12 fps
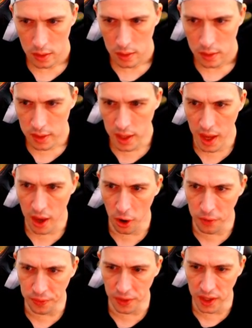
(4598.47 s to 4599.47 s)
Yeah,
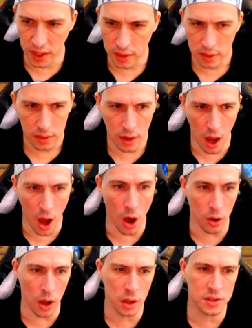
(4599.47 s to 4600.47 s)
hopefully.
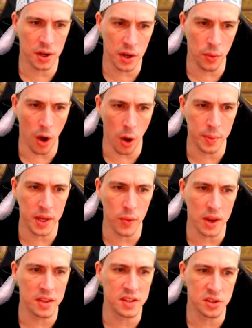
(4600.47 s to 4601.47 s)
I'll tell you what, I'll be,
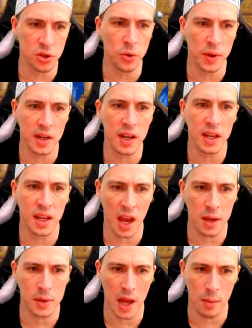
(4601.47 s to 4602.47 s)
when this new indie
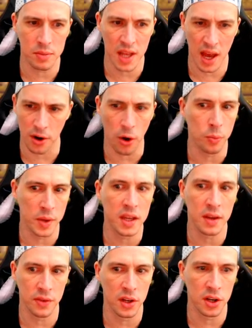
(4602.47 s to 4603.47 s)
game comes out, I'll be
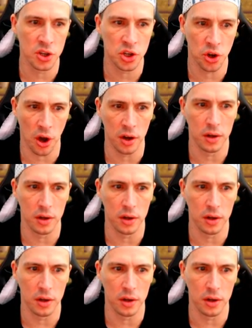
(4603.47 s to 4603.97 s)
giving it a shot.